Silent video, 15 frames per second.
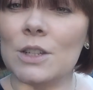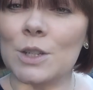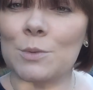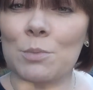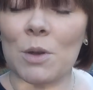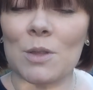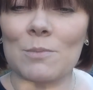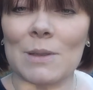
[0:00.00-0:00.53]
just
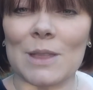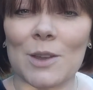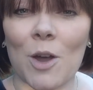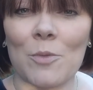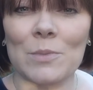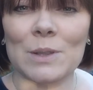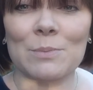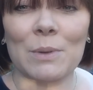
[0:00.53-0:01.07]
put them in the
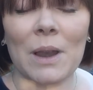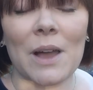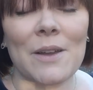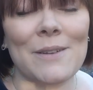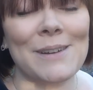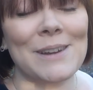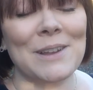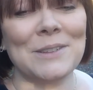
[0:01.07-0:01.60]
comments
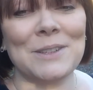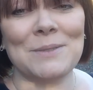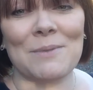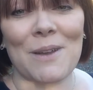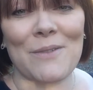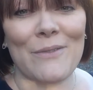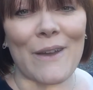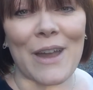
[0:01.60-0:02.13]
below and I'll do
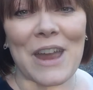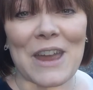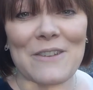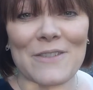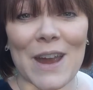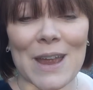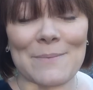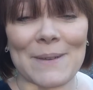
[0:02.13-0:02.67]
my very,
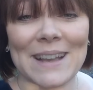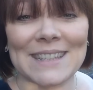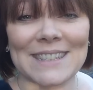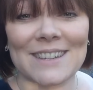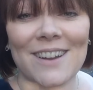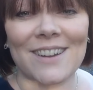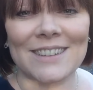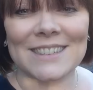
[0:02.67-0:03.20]
very best
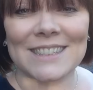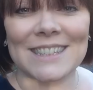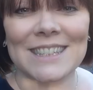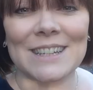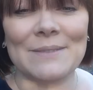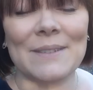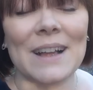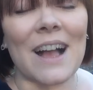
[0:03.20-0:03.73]
to answer
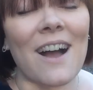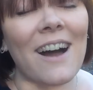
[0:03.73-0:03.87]
them.